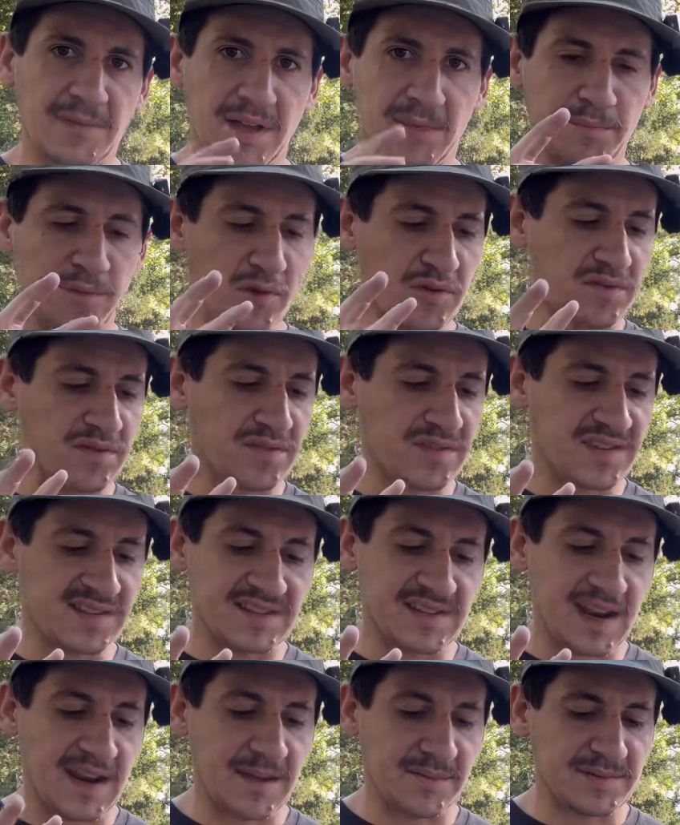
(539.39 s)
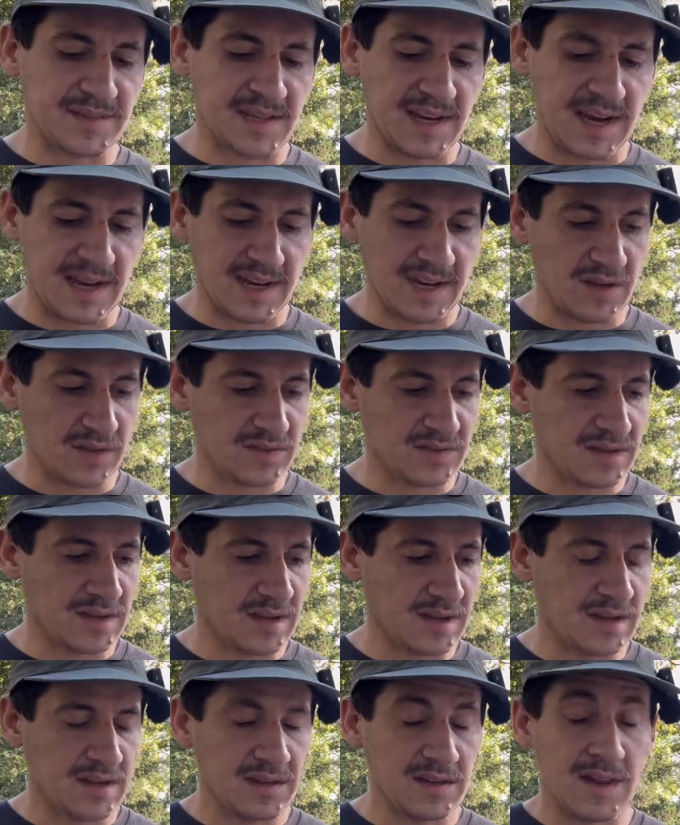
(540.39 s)
like both of the setups that I used,
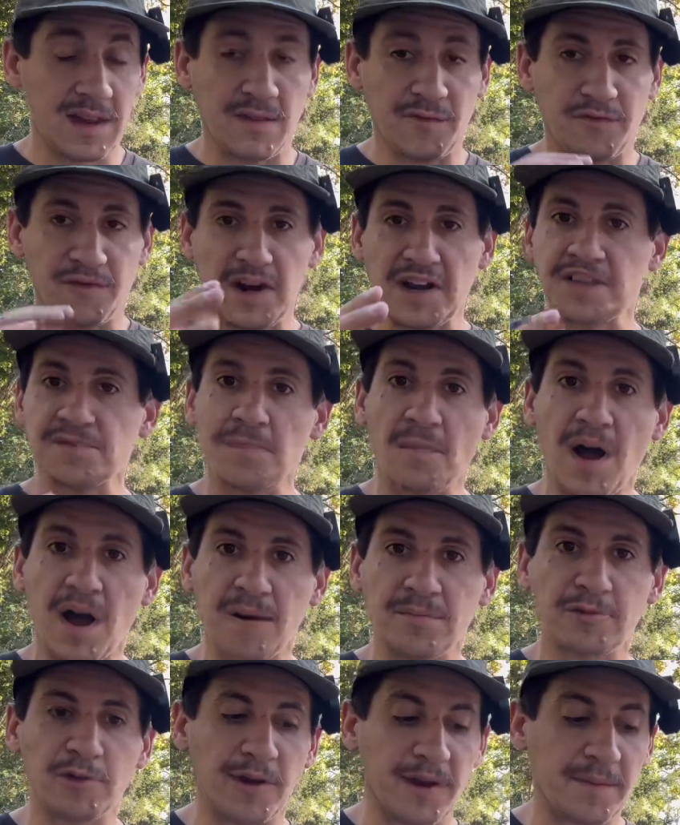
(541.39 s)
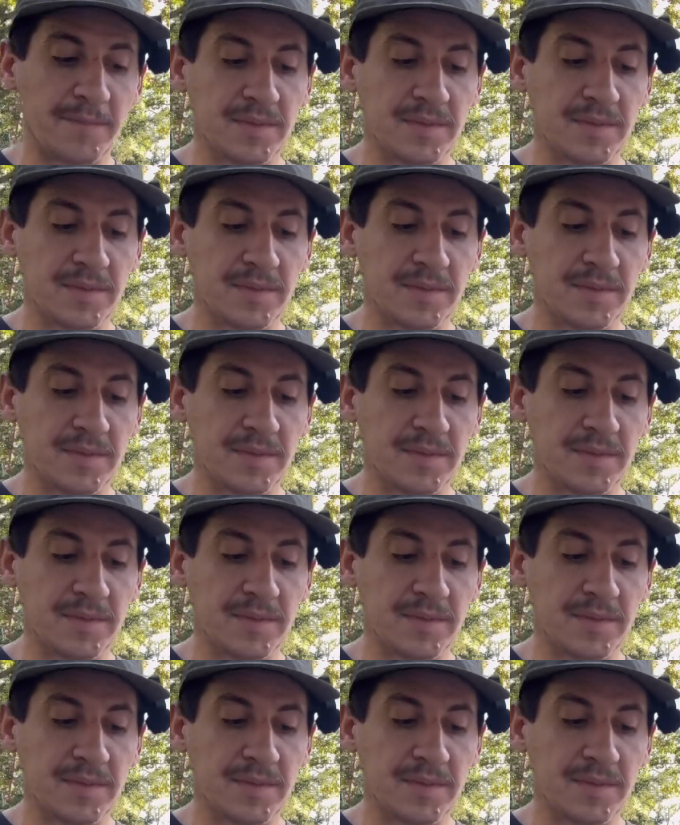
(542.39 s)
and fresh mob grip.